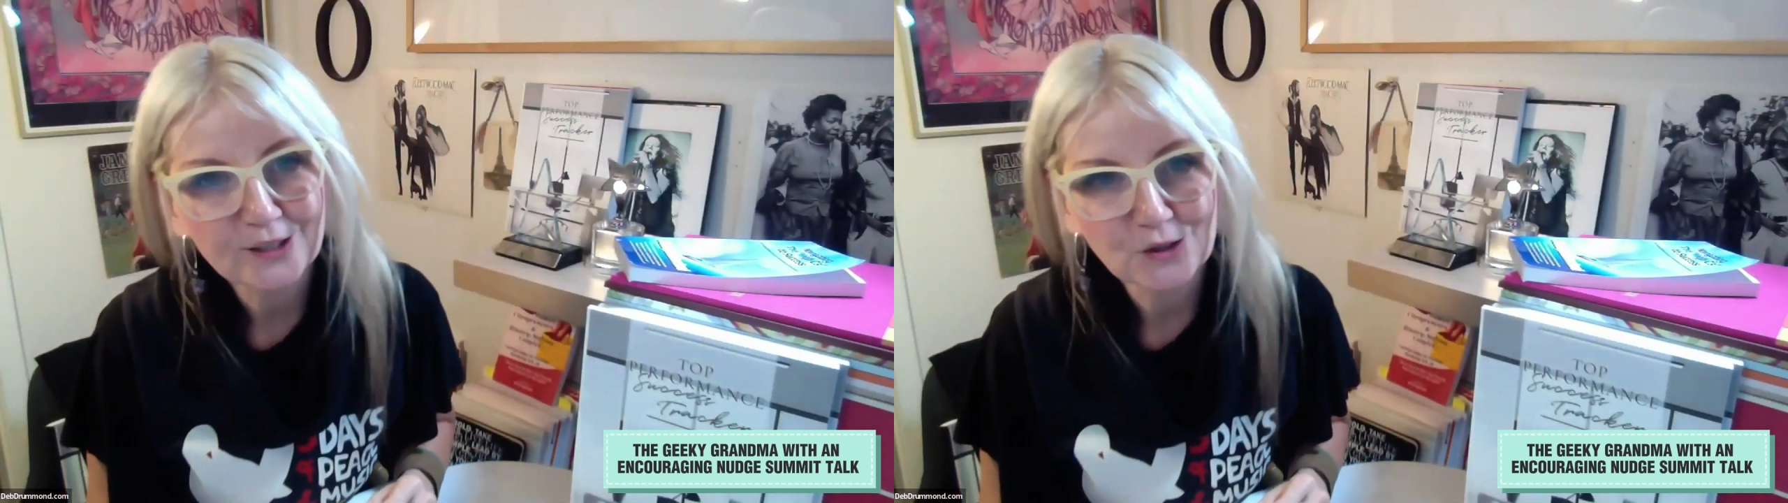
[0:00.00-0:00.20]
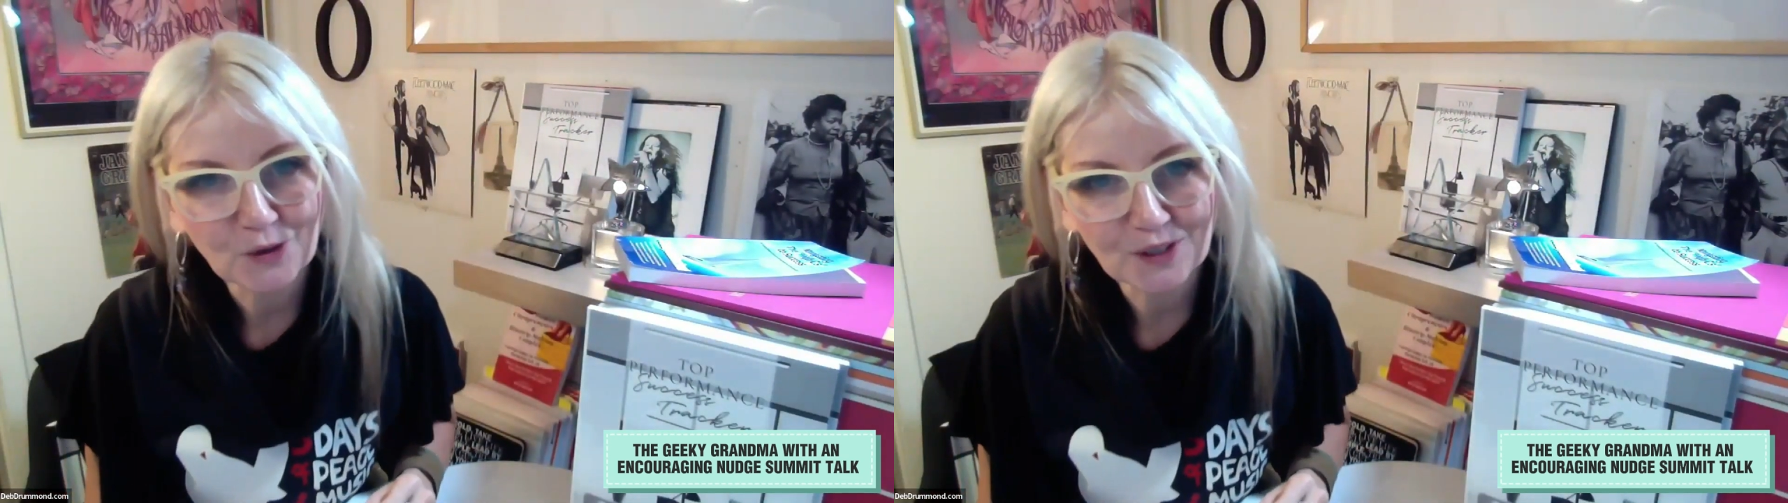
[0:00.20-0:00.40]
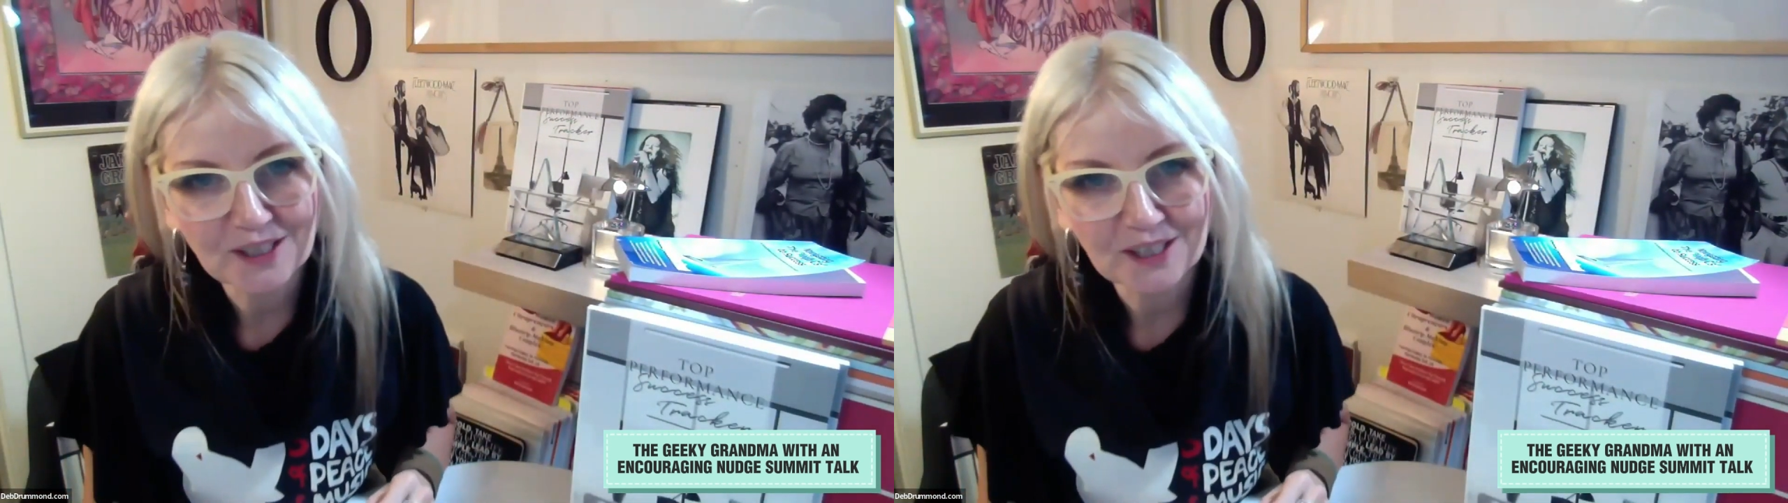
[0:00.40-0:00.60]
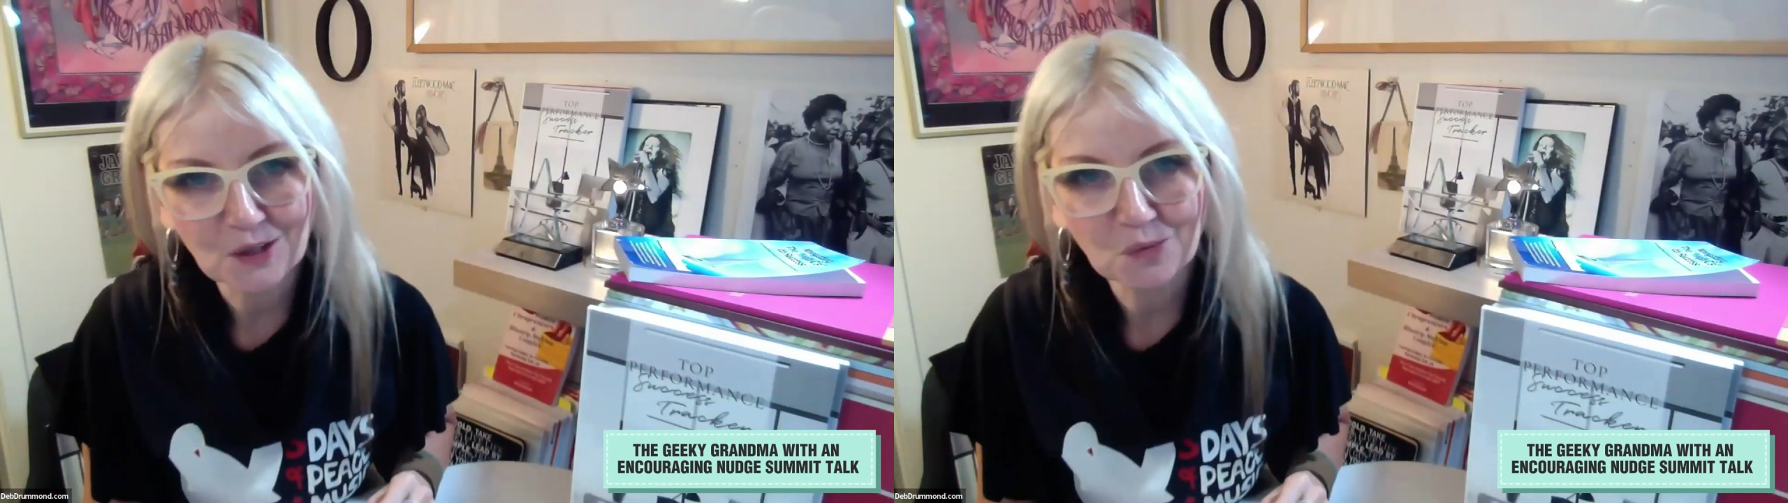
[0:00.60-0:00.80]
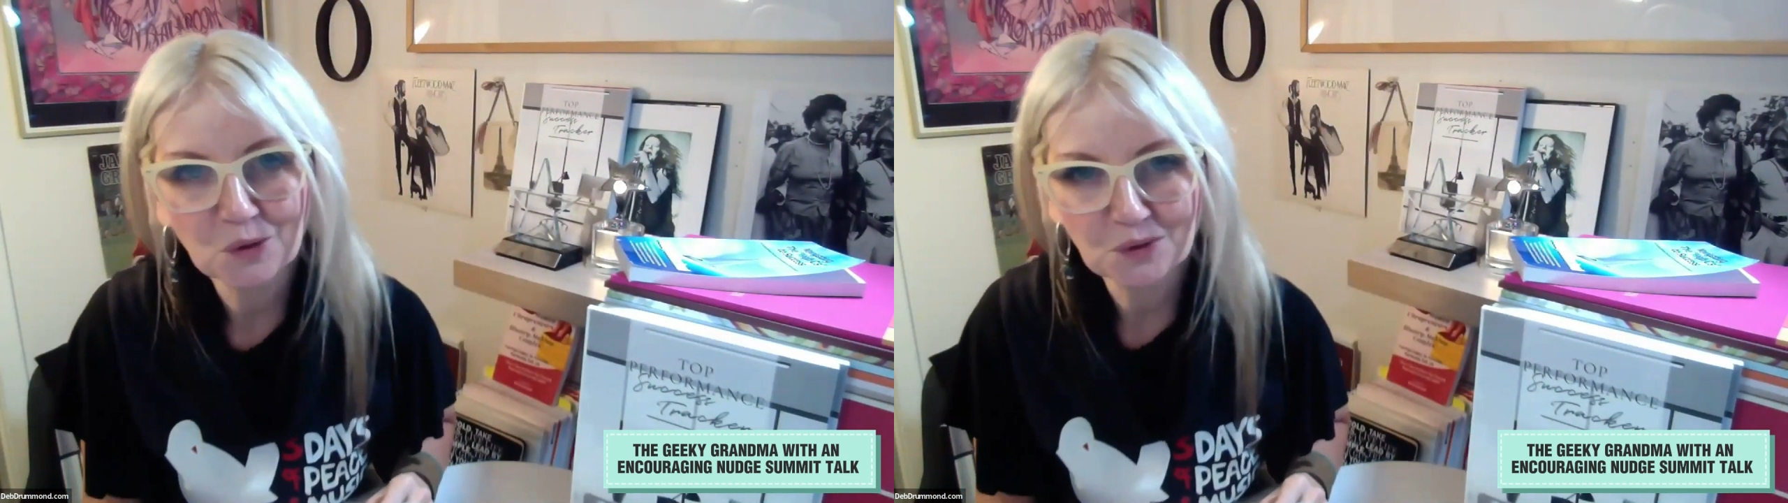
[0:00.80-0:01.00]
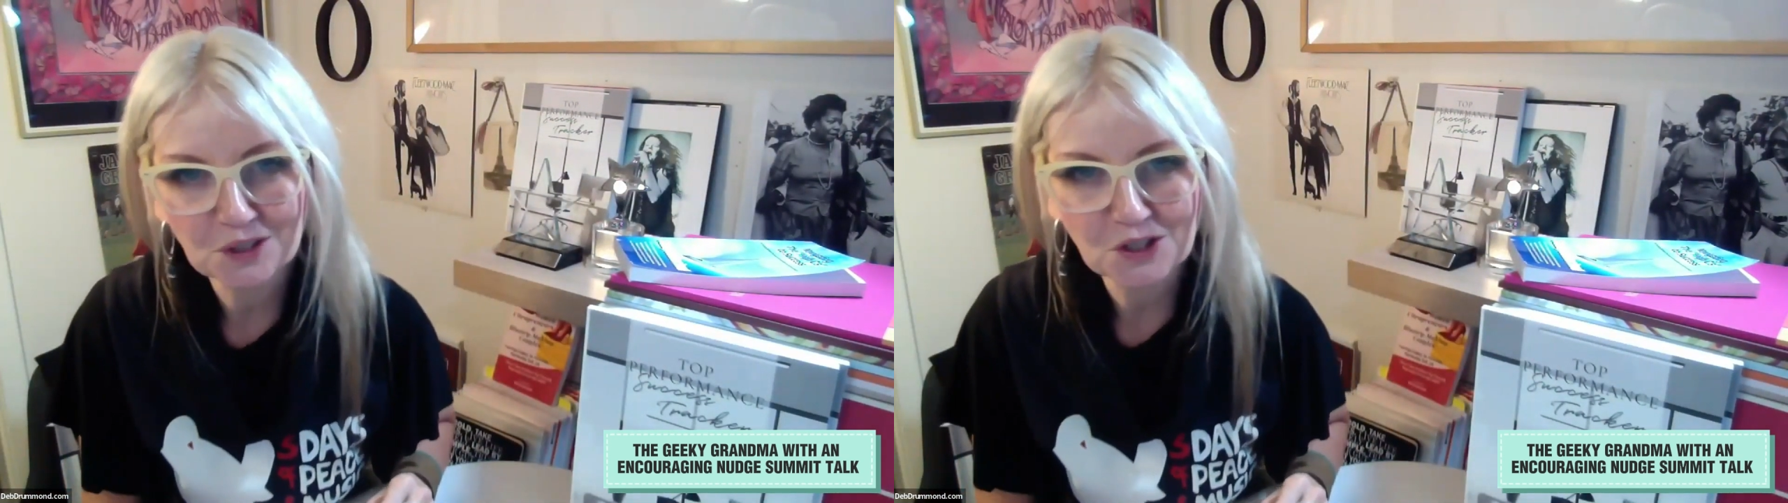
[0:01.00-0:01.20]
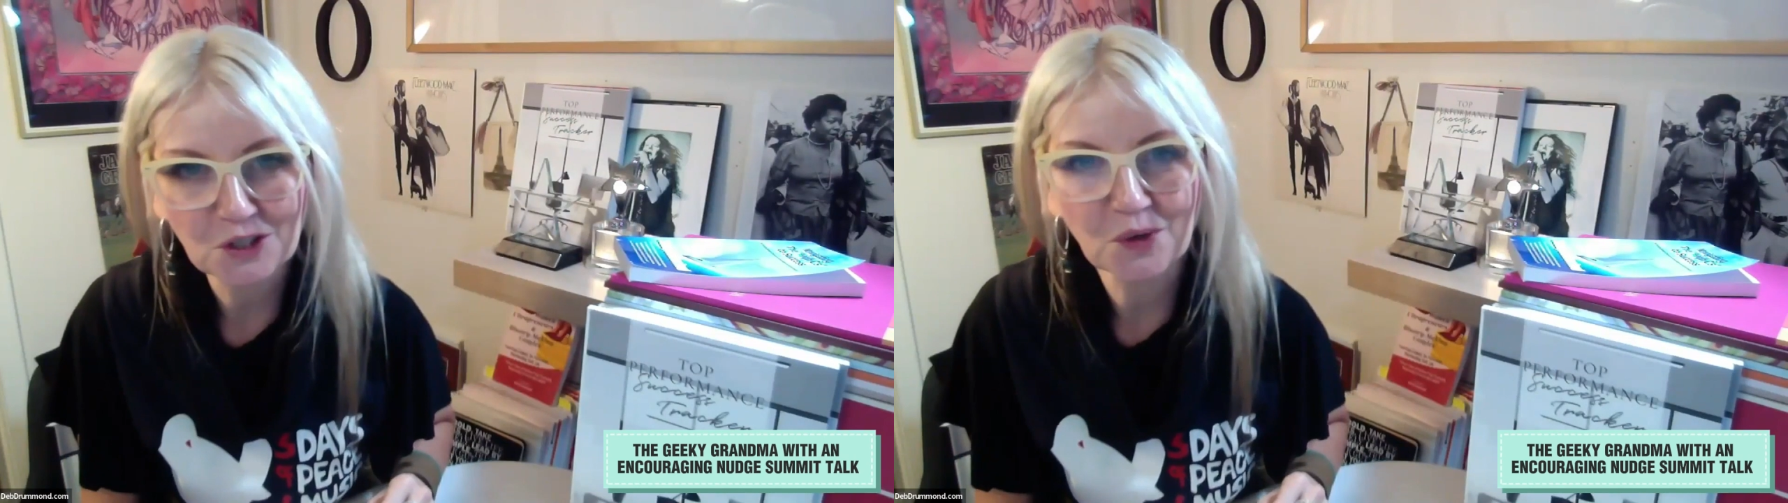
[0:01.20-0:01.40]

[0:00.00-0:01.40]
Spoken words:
Dorothea will reach you